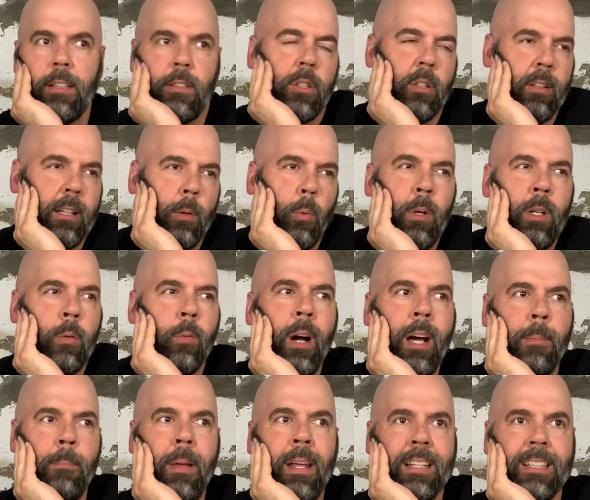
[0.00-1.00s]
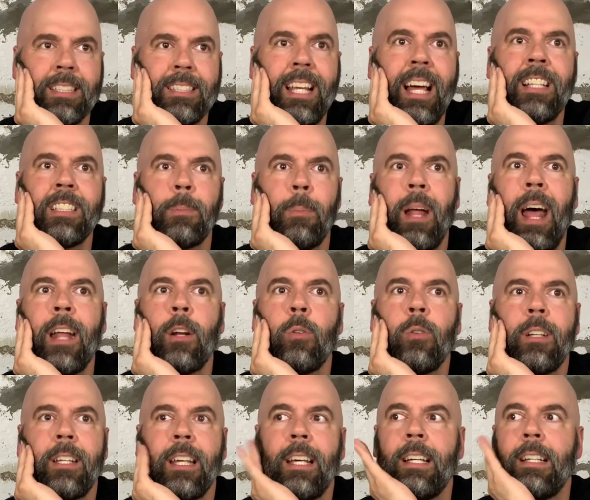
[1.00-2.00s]
So like wheat wine makes sense, but I
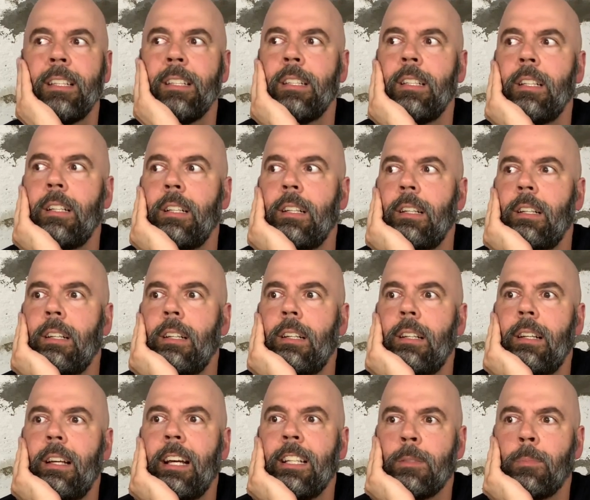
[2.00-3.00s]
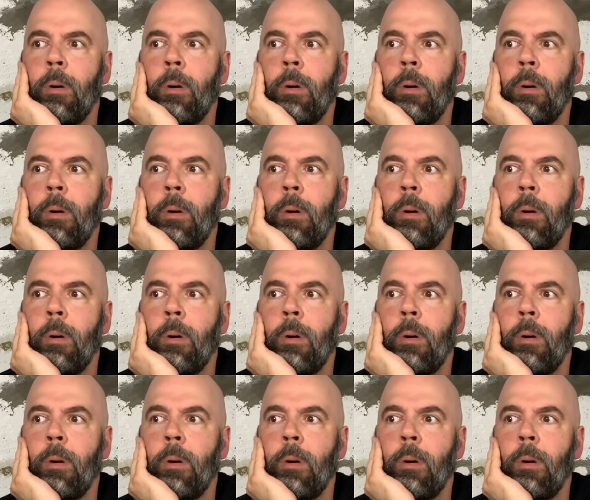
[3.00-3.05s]
don't get as